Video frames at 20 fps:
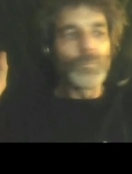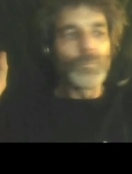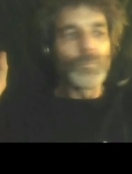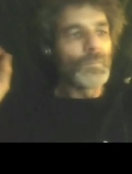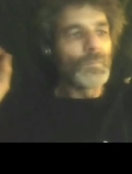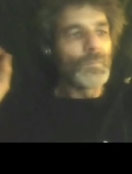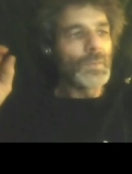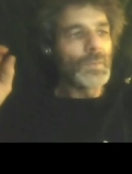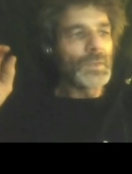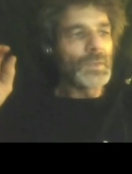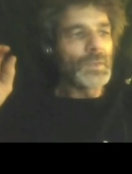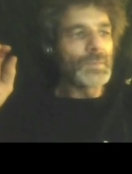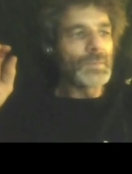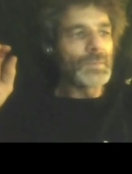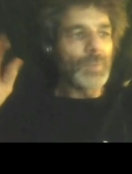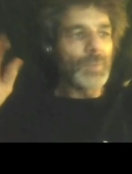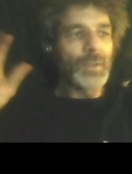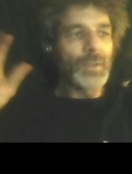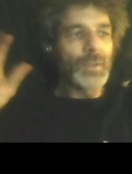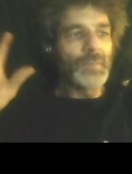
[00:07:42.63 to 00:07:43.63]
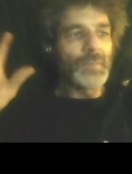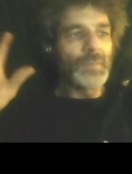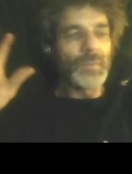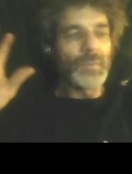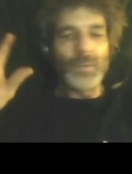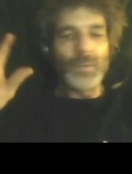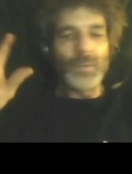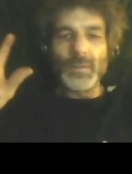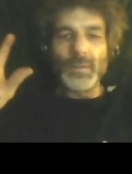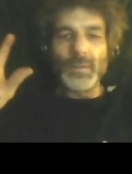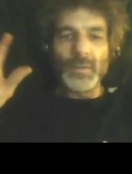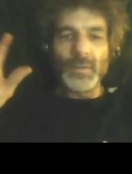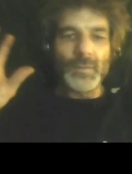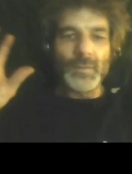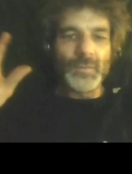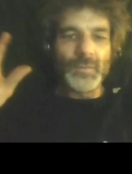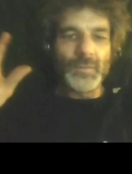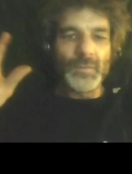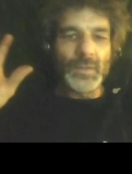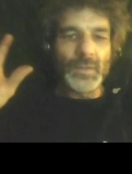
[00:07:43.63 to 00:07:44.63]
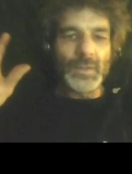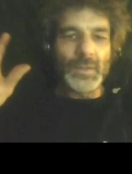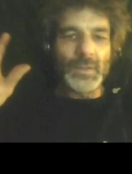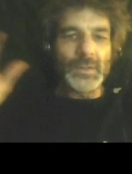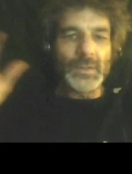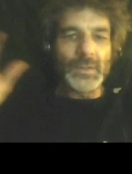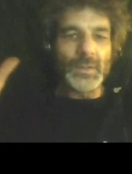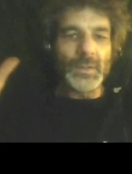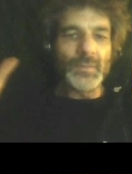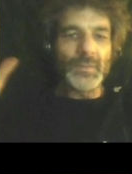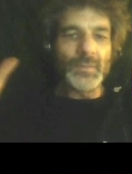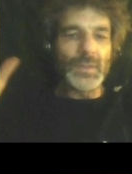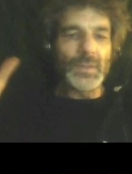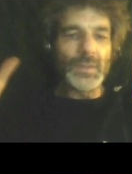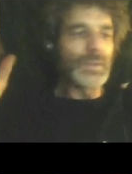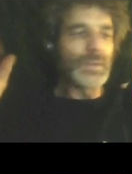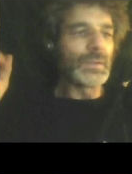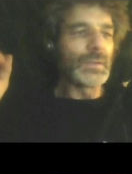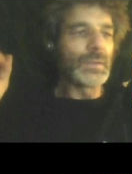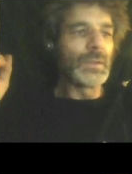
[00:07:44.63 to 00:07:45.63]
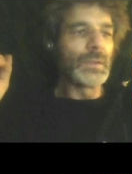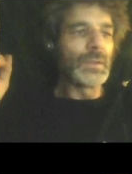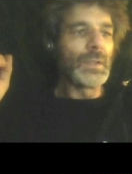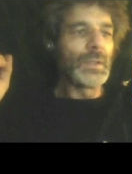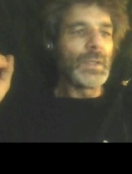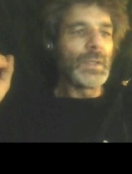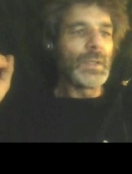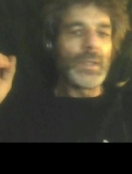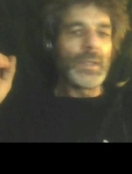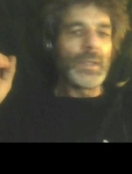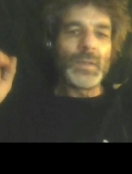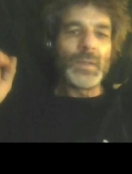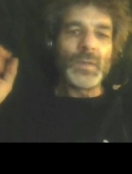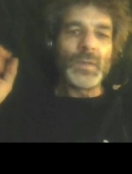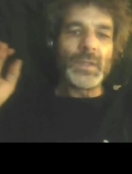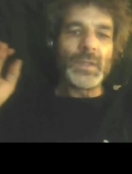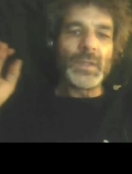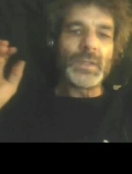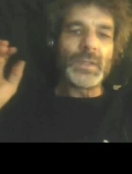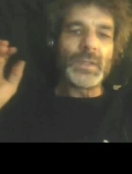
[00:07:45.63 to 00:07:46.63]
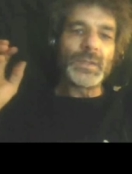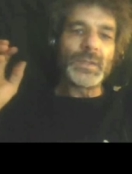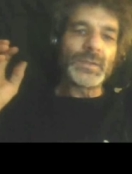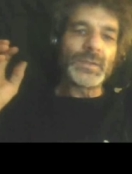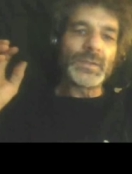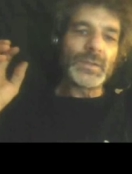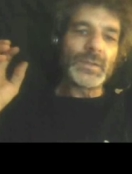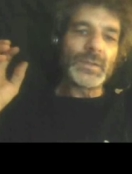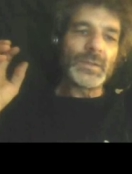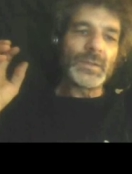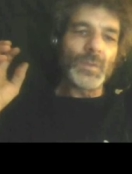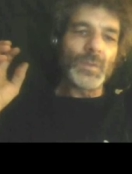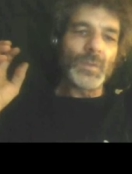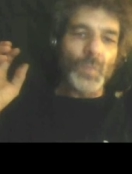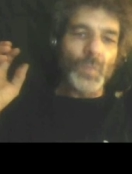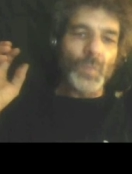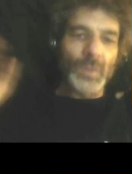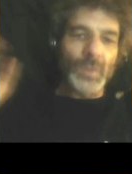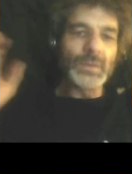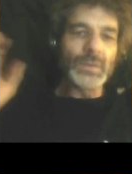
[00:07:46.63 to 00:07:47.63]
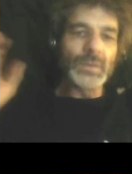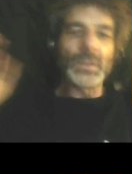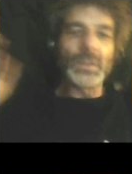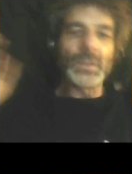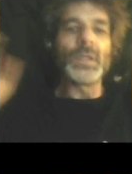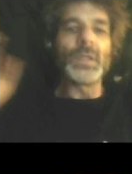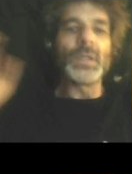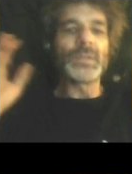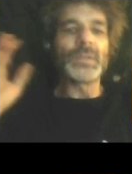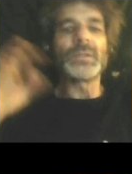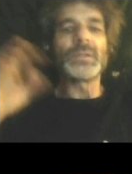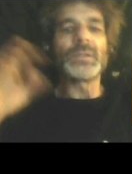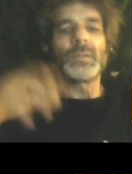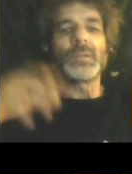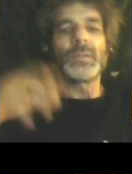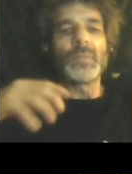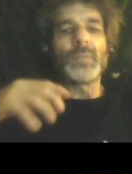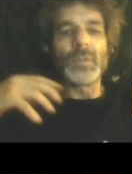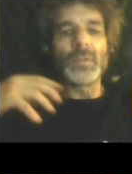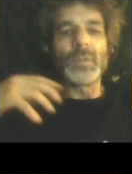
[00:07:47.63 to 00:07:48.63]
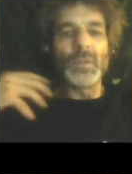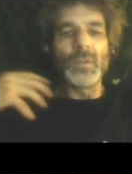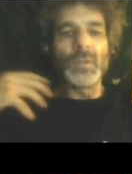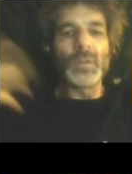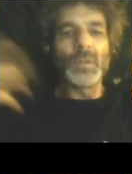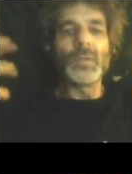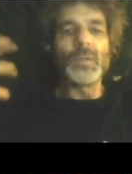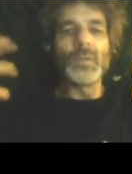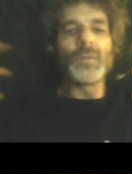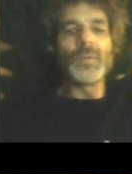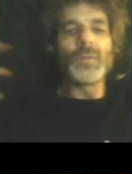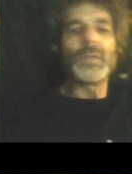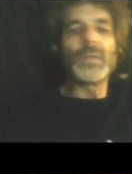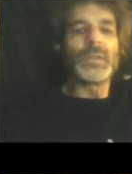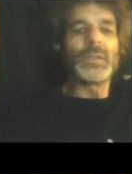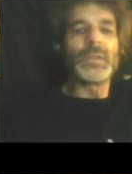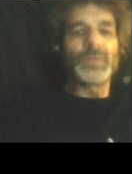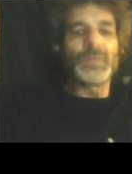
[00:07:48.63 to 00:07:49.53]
this part of the idea of us, is the one constant among all the things